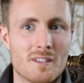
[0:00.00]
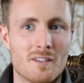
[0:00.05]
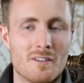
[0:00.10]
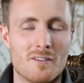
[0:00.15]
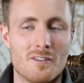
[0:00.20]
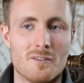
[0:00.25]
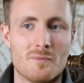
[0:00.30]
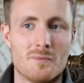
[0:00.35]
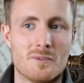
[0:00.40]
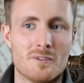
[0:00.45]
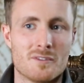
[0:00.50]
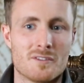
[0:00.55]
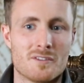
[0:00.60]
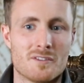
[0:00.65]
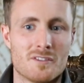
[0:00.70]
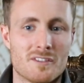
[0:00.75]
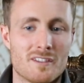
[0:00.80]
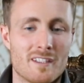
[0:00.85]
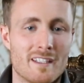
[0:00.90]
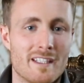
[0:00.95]
an almost
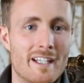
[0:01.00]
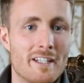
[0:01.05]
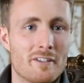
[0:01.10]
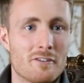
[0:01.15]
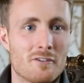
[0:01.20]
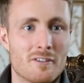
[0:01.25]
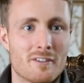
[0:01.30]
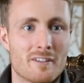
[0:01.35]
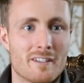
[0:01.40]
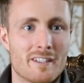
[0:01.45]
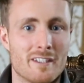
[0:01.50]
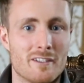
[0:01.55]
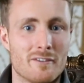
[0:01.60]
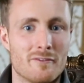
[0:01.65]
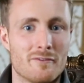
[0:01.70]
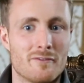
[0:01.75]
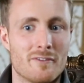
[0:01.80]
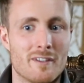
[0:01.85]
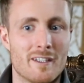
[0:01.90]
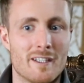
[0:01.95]
just a natural kind
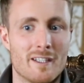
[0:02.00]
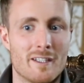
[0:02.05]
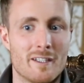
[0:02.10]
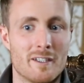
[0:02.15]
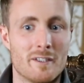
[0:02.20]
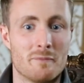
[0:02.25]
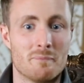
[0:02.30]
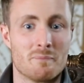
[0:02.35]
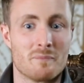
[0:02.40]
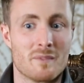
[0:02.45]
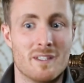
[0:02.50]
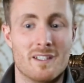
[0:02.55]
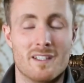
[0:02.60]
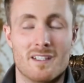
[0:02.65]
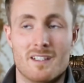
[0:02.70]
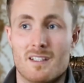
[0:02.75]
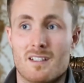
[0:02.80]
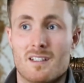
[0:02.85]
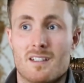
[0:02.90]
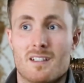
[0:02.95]
of
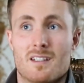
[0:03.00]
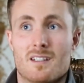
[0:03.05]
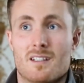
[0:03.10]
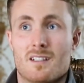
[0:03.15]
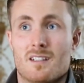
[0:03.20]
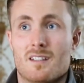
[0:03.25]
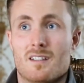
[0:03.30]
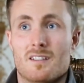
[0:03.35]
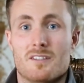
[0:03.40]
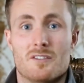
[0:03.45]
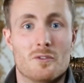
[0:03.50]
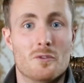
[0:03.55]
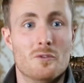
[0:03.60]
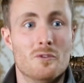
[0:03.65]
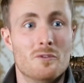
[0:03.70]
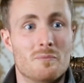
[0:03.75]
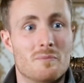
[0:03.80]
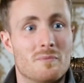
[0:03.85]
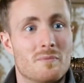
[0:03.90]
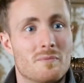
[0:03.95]

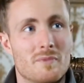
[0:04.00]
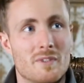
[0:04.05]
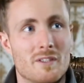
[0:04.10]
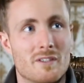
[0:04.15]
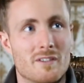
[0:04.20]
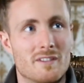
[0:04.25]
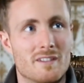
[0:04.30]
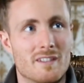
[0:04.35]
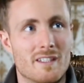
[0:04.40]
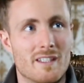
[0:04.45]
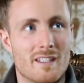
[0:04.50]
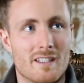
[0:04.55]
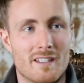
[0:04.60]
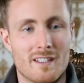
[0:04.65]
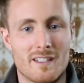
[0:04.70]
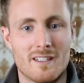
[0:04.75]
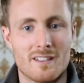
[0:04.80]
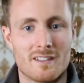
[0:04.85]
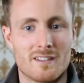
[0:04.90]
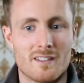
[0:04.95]
dome, you could say,
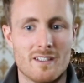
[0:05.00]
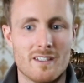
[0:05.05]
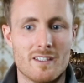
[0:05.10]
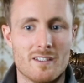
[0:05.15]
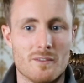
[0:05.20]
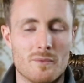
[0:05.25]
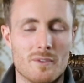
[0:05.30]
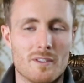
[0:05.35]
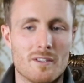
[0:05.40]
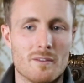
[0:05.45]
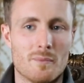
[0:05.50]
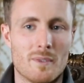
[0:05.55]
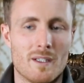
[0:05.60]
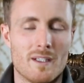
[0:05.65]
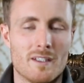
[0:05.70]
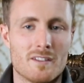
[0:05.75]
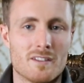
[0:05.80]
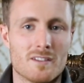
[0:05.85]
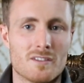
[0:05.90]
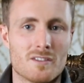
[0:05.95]
inside it with the
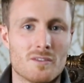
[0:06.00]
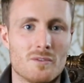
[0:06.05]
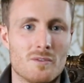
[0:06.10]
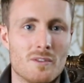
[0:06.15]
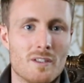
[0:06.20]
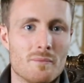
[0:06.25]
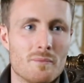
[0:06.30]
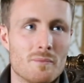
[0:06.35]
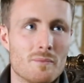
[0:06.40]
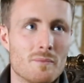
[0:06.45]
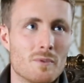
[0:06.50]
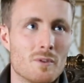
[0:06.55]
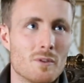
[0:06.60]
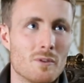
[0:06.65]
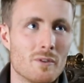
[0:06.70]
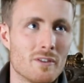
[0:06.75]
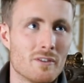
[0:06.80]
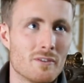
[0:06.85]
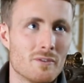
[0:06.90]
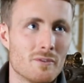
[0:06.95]
branches. So I'm
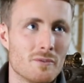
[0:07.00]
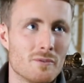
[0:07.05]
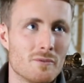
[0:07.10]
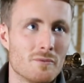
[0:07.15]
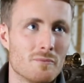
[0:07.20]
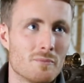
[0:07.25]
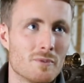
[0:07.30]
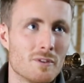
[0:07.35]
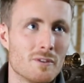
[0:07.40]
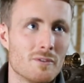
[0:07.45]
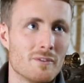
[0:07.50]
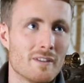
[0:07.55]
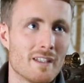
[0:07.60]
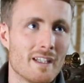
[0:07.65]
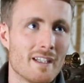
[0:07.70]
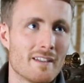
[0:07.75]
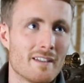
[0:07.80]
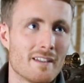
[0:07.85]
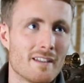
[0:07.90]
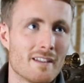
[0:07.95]
going to prune
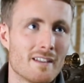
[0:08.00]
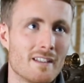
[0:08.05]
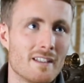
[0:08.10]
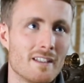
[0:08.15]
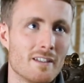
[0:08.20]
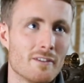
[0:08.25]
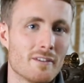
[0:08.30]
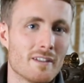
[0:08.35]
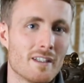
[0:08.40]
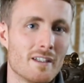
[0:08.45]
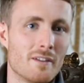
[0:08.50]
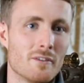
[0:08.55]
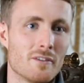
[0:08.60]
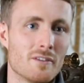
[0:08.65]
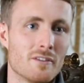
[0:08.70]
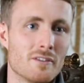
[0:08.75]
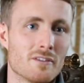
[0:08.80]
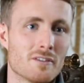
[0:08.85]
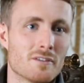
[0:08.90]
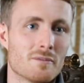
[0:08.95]
that and clear it out
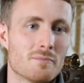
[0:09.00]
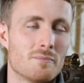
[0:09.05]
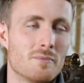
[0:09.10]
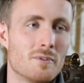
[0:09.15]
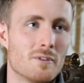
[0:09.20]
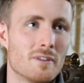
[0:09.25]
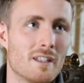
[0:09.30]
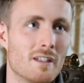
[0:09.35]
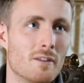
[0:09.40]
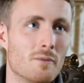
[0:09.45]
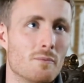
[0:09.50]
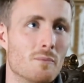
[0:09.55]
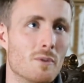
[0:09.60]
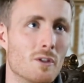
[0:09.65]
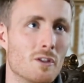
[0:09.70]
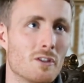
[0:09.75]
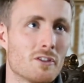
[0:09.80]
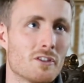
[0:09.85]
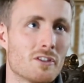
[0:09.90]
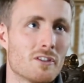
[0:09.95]
and just put down
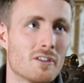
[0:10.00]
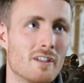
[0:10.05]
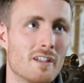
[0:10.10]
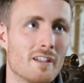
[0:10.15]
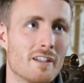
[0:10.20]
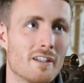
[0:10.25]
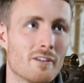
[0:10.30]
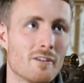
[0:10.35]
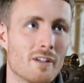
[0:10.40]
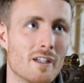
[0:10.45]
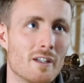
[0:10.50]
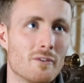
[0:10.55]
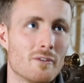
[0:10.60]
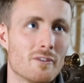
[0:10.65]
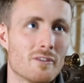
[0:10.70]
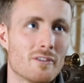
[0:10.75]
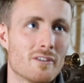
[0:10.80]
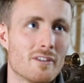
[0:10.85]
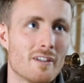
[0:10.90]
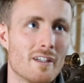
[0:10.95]
mulch on the
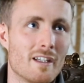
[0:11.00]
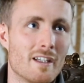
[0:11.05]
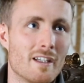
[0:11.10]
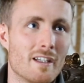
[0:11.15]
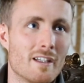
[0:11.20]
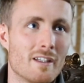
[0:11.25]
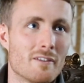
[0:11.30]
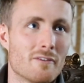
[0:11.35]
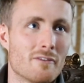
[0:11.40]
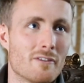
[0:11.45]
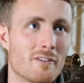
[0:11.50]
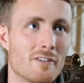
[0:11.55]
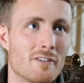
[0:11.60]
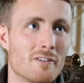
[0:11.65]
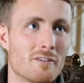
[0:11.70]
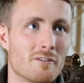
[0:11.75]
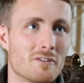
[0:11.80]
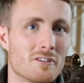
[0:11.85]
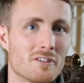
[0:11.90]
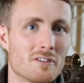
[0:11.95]
ground
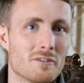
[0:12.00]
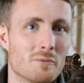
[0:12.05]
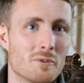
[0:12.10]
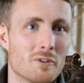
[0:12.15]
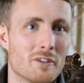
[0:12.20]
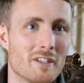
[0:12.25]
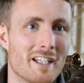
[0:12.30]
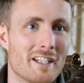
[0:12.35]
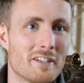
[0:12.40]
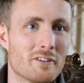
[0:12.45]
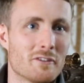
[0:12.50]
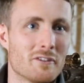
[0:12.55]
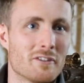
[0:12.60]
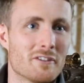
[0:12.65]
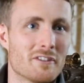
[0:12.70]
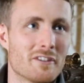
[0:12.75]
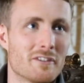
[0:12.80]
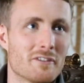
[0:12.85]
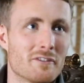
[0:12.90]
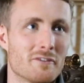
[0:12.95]
for just a more natural
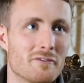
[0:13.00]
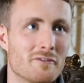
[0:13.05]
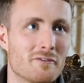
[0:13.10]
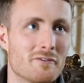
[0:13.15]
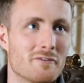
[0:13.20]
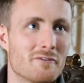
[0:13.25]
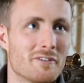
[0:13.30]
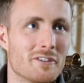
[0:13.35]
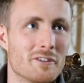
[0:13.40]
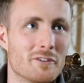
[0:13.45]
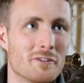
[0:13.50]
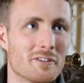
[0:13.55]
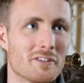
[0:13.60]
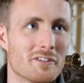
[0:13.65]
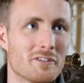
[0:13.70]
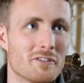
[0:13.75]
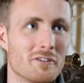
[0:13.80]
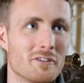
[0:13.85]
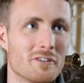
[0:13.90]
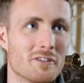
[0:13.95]
sort of yoga
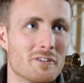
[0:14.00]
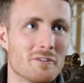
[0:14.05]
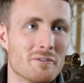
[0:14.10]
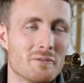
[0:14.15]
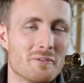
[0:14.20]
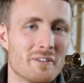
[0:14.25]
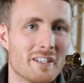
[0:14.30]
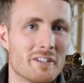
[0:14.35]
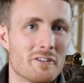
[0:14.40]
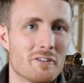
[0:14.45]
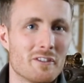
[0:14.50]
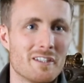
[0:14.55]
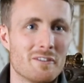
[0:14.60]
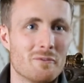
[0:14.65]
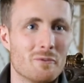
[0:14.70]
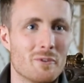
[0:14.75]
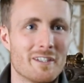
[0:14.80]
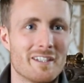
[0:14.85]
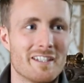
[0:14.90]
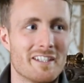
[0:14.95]
studio, literally
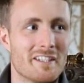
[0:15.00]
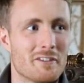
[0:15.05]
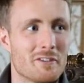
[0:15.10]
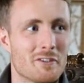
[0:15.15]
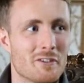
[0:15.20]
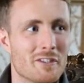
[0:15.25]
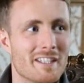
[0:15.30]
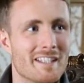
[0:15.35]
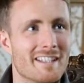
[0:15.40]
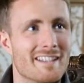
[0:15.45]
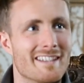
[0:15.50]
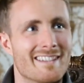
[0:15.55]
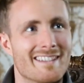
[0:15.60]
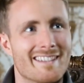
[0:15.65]
within a tree.